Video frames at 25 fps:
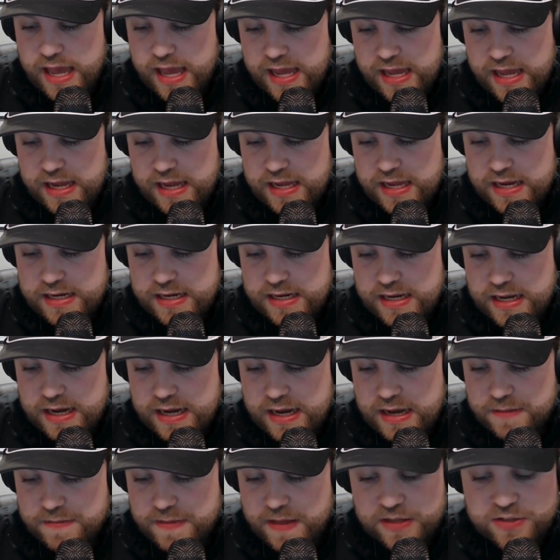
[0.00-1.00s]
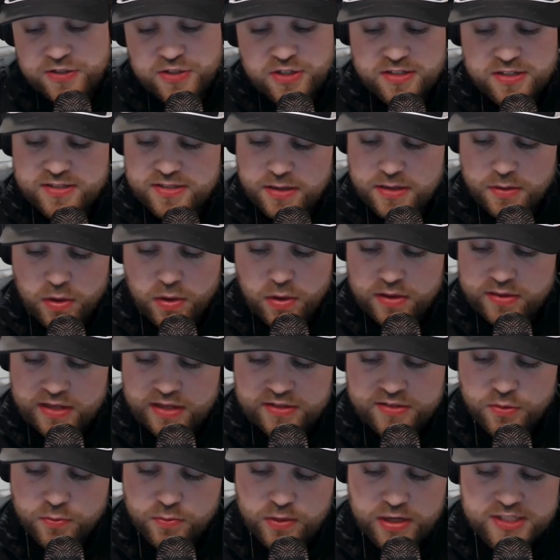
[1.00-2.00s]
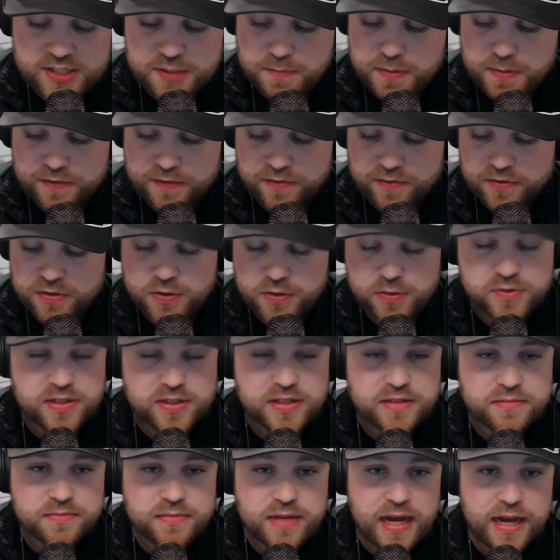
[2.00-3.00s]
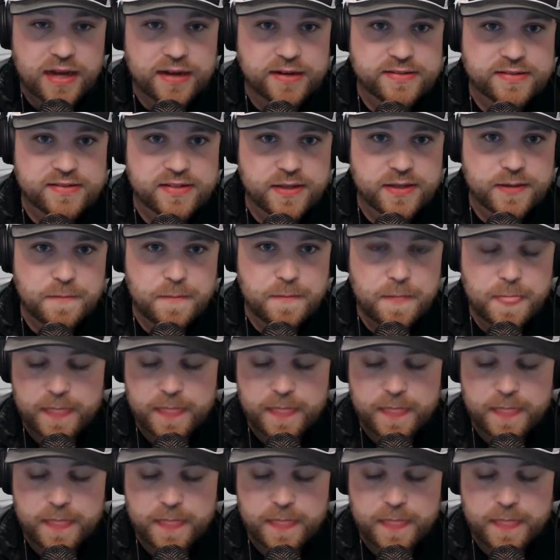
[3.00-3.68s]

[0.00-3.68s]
And that's a recipe for losing, honestly.